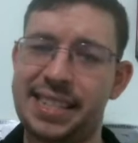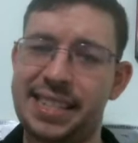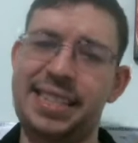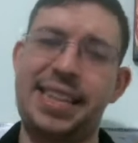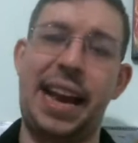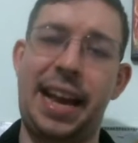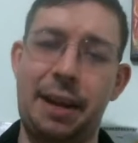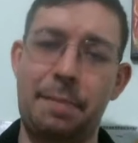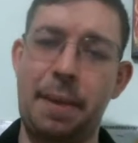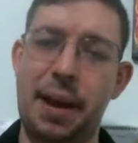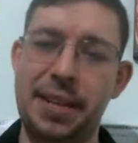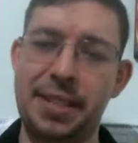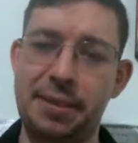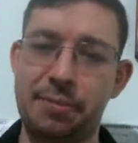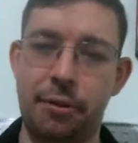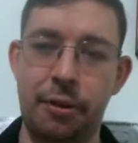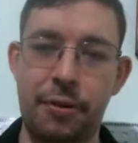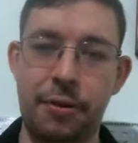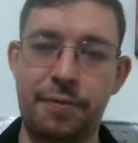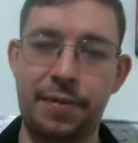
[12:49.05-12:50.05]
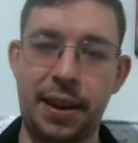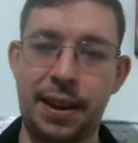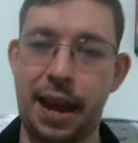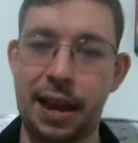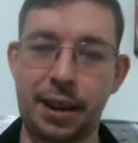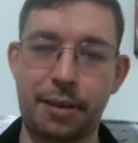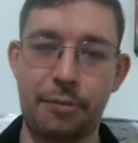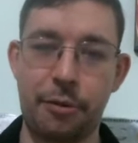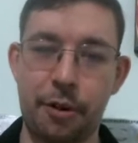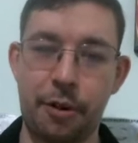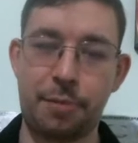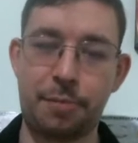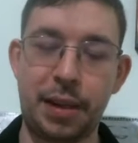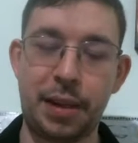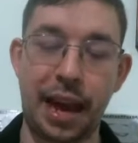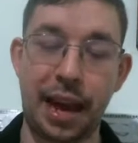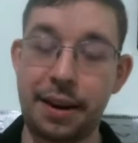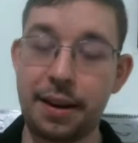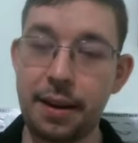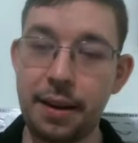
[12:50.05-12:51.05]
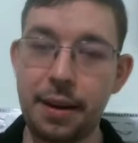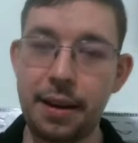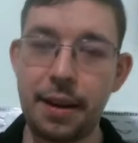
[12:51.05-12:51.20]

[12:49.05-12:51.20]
second best move that Nakamura played.